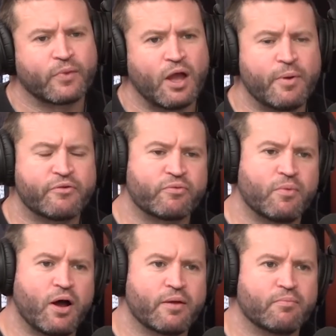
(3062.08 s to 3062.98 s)
mean, from
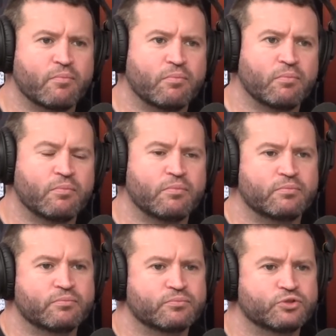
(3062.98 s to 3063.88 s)
my
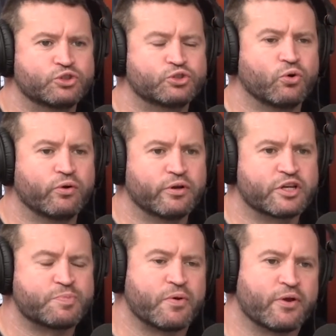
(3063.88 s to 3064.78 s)
short
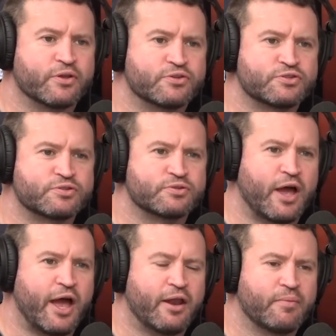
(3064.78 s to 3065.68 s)
experience
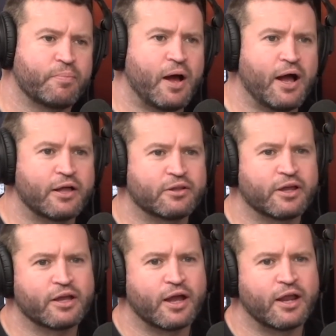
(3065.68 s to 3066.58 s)
at
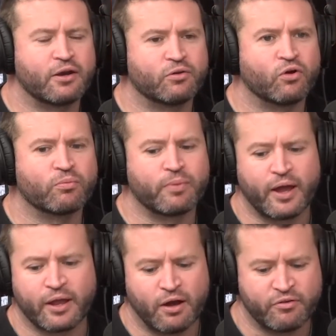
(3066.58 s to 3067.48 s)
Parklea and Long
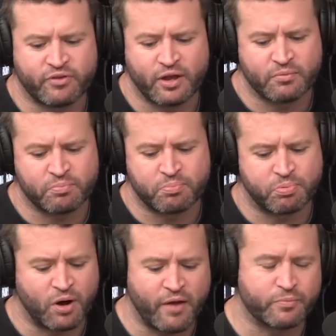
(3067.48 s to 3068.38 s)
Bay, I found
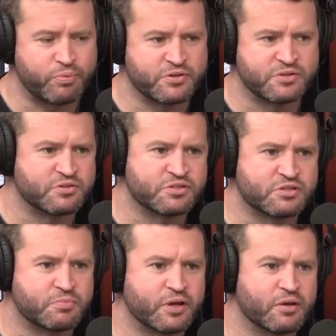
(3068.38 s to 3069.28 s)
private prisons
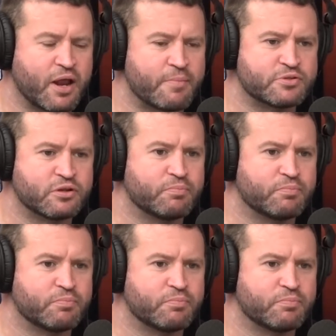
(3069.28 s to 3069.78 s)
to be an absolute